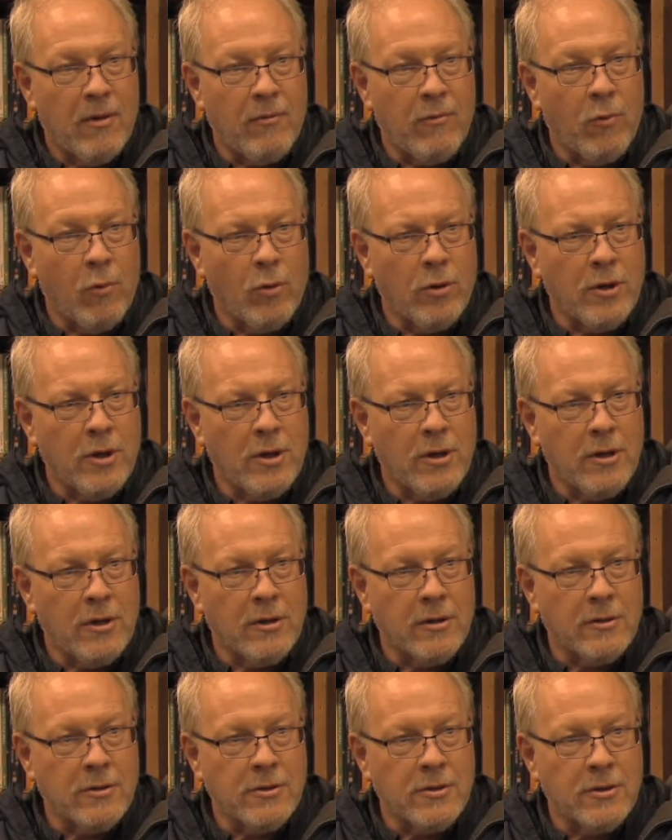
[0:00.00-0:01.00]
14
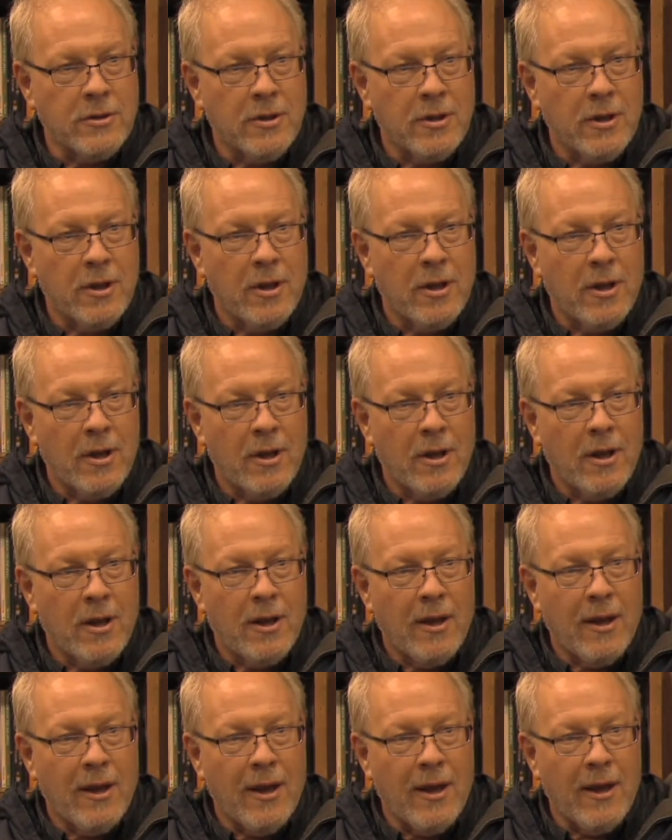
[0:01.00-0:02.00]
years,
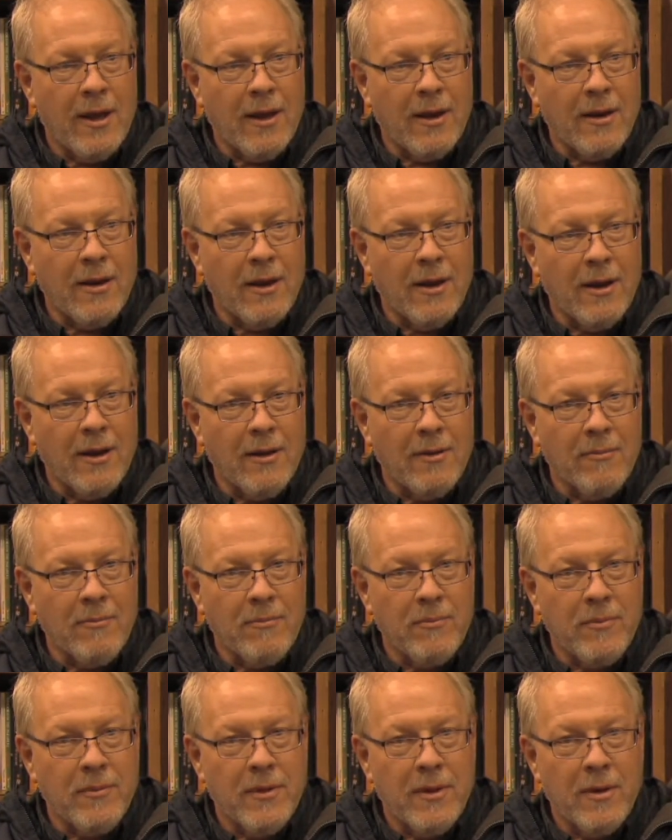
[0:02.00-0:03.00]
and a
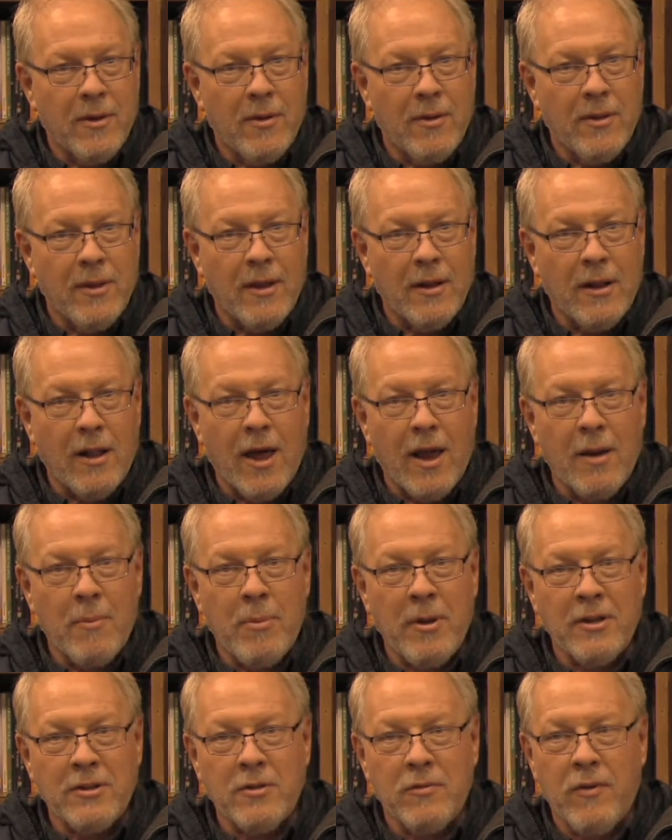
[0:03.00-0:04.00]
lot of
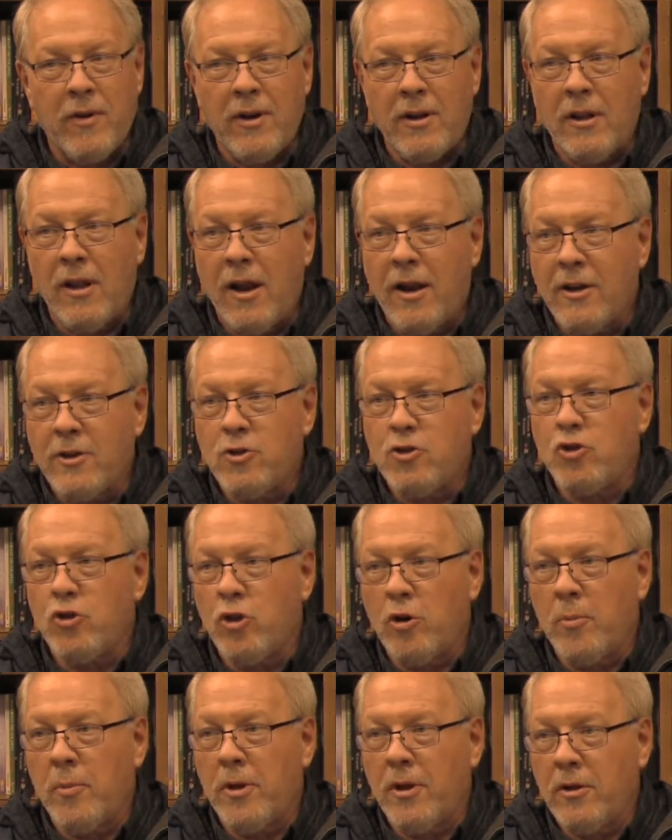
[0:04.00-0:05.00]
Pennsylvania, a lot of
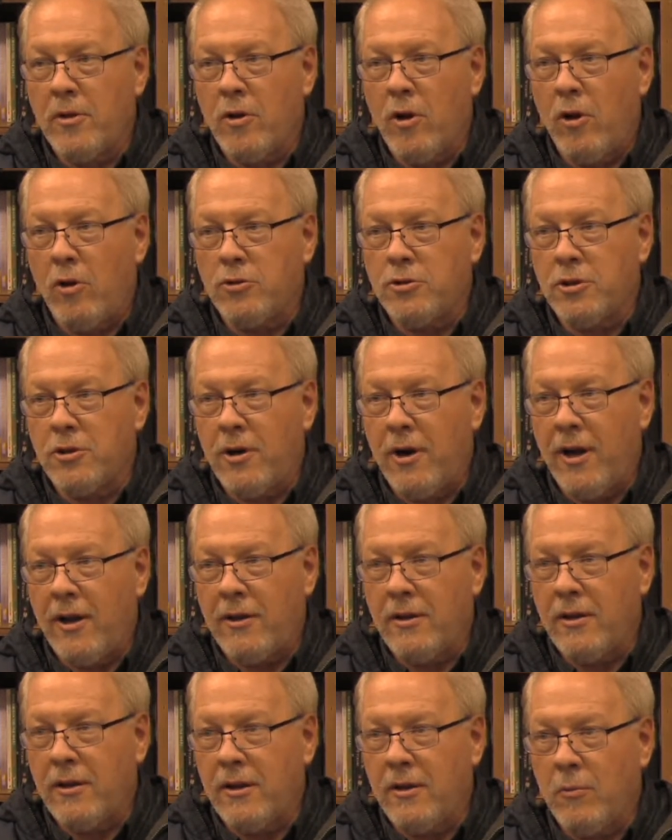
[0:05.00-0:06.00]
German culture out
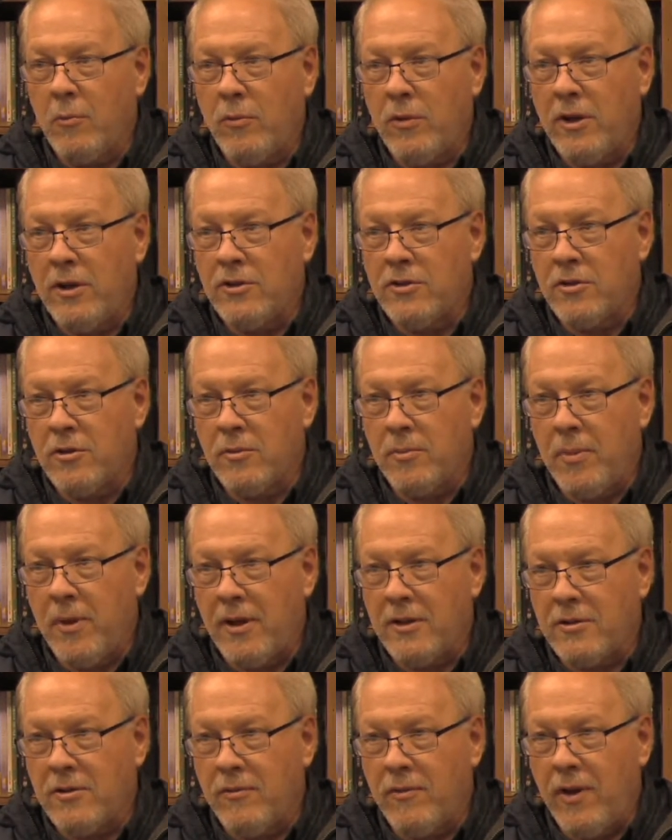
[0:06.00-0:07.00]
in eastern
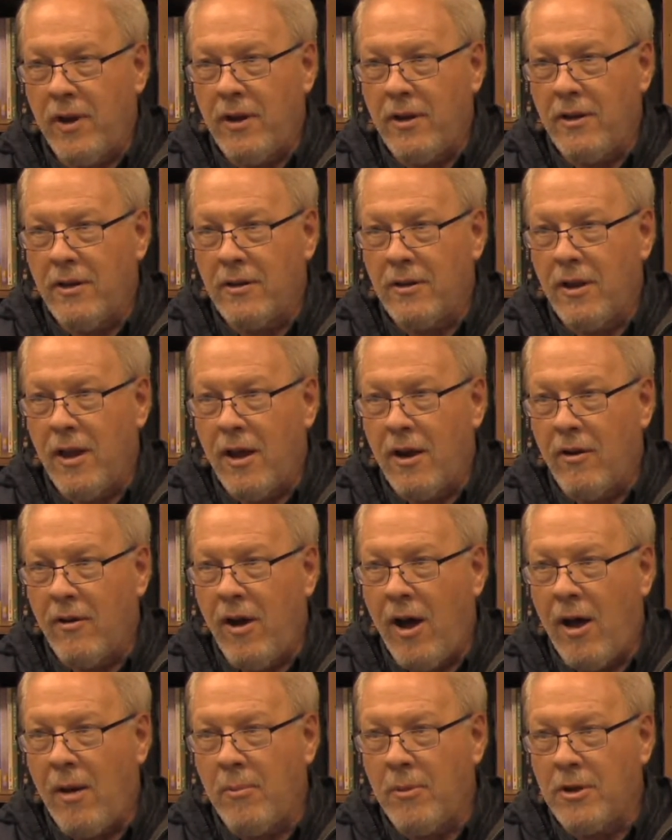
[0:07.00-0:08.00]
Pennsylvania,
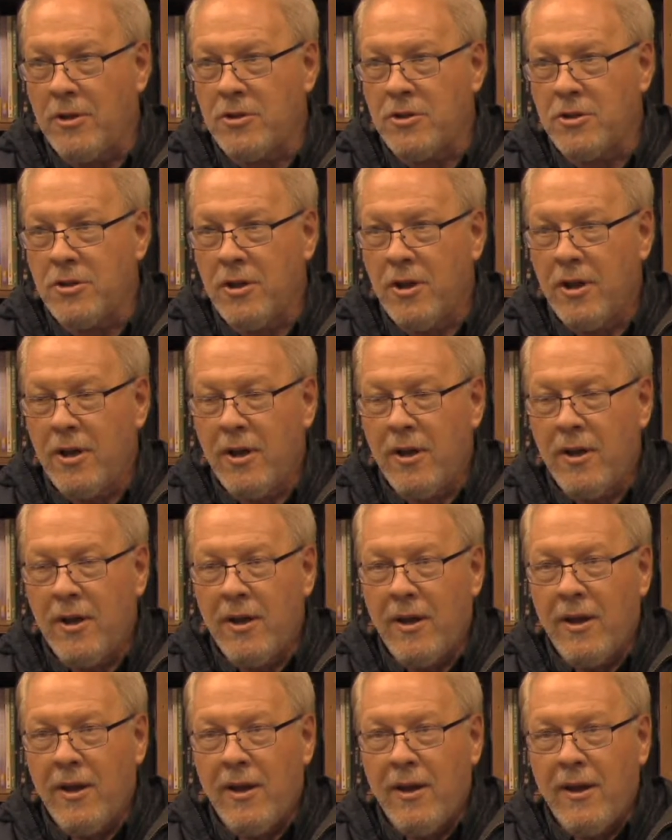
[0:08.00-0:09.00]
Amish,
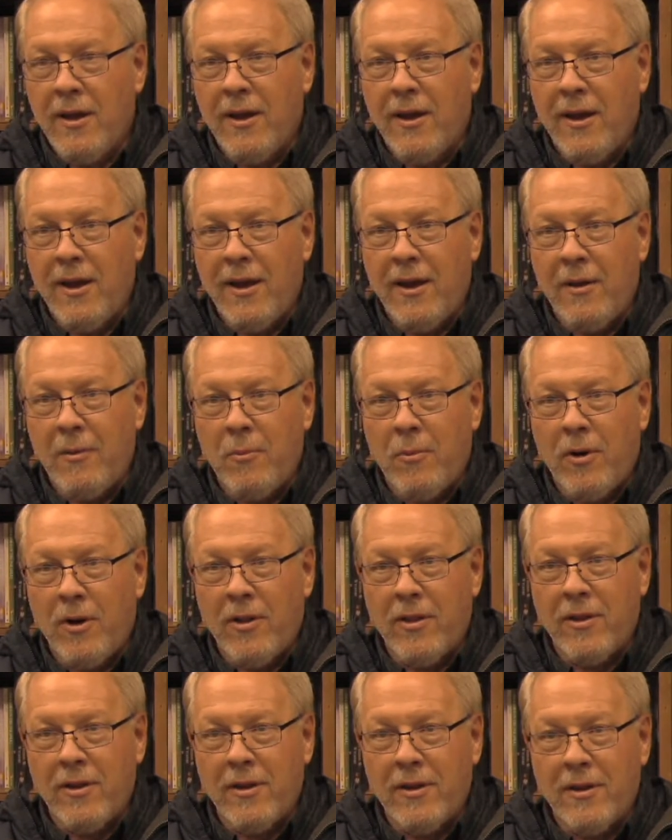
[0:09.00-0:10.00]
and one
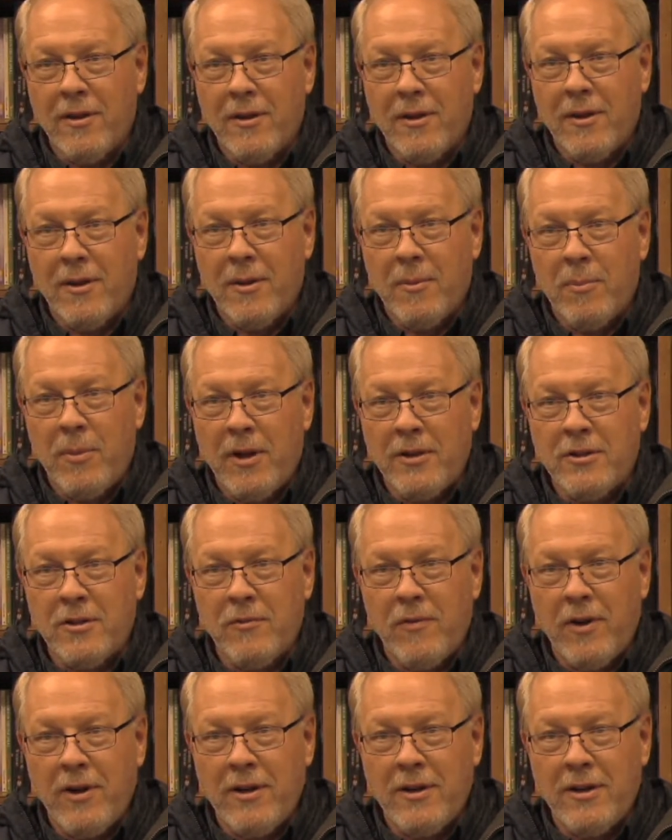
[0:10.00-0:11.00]
of the
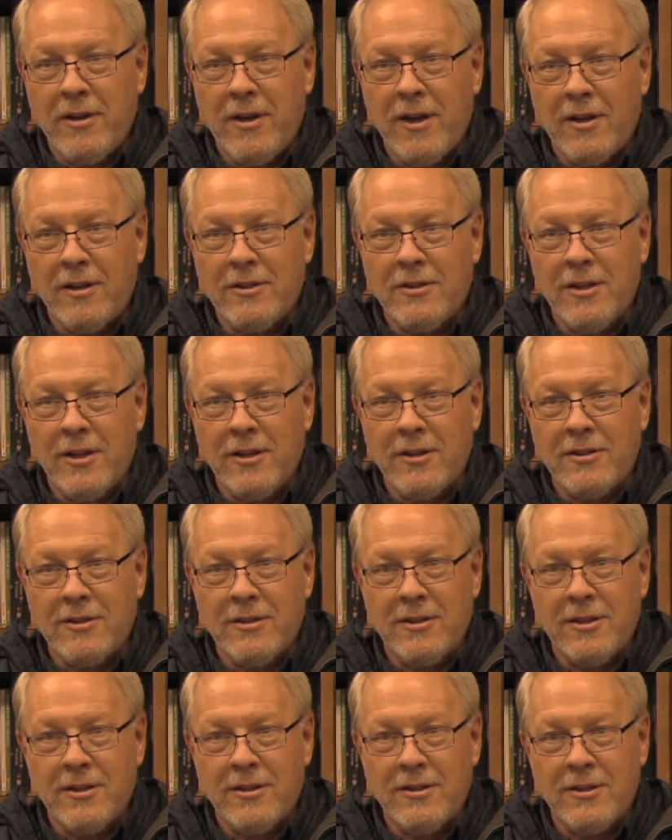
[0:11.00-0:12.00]
Pennsylvania Dutch things
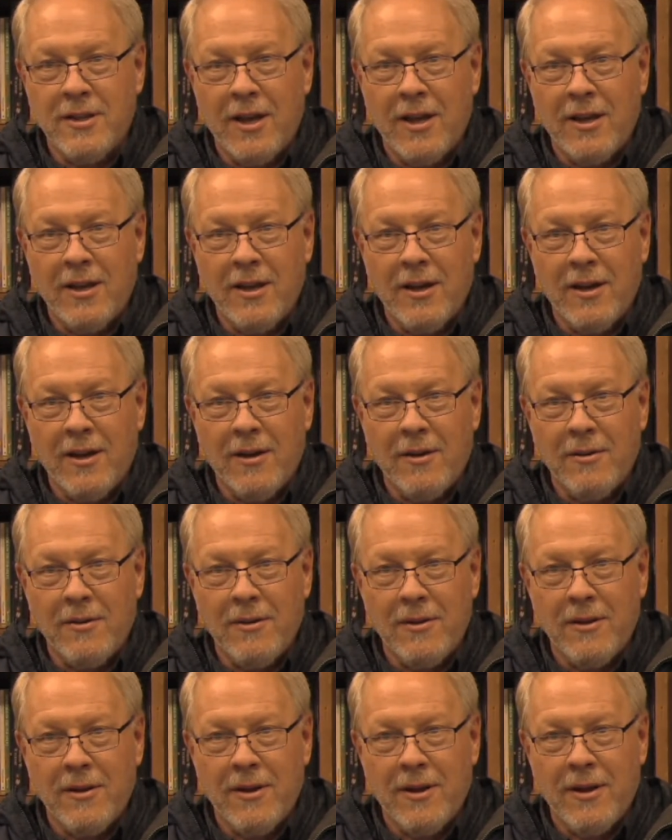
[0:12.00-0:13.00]
to say,
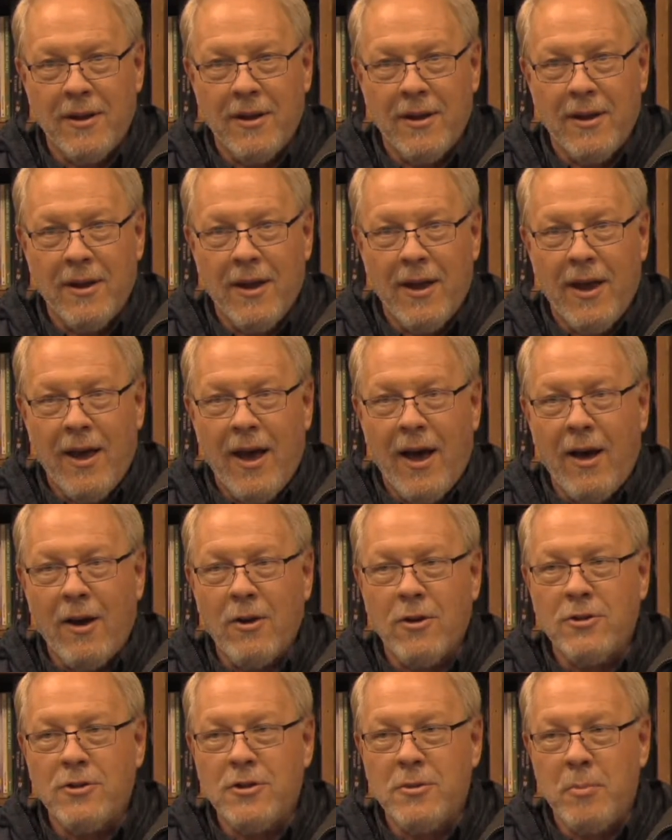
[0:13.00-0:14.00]
how
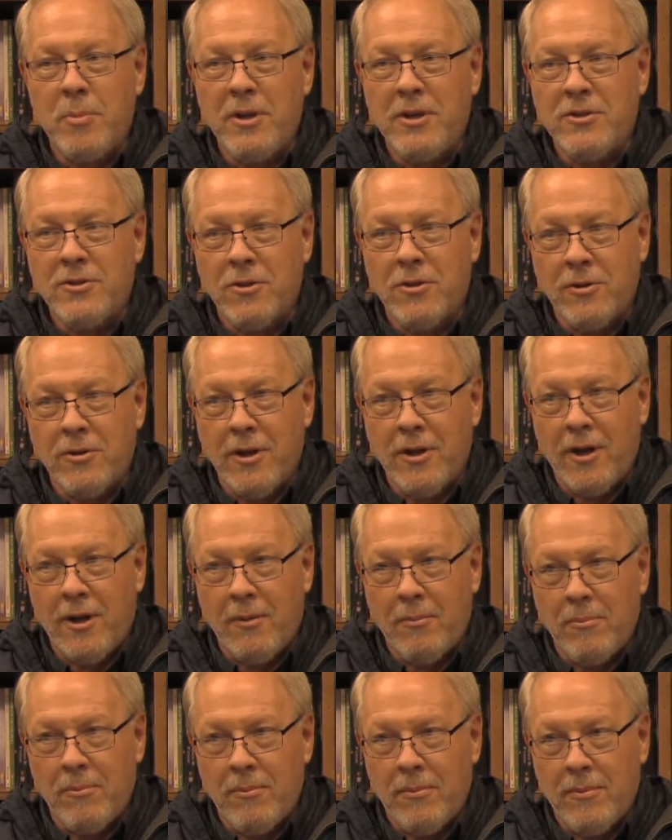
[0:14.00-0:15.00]
could you be so dumb?